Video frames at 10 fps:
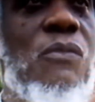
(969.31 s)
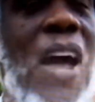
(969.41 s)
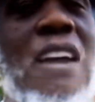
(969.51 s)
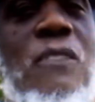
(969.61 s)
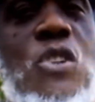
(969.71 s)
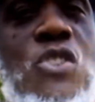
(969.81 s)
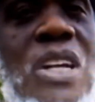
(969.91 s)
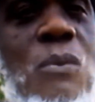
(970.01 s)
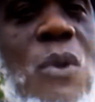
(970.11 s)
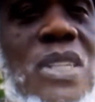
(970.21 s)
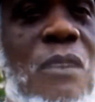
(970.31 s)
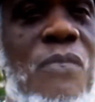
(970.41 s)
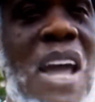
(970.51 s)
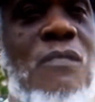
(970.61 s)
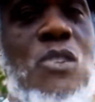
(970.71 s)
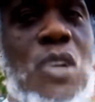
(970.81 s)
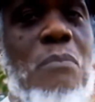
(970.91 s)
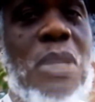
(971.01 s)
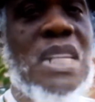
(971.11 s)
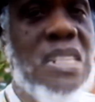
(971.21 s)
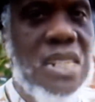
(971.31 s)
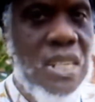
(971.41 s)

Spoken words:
500, well, we say 500 BC.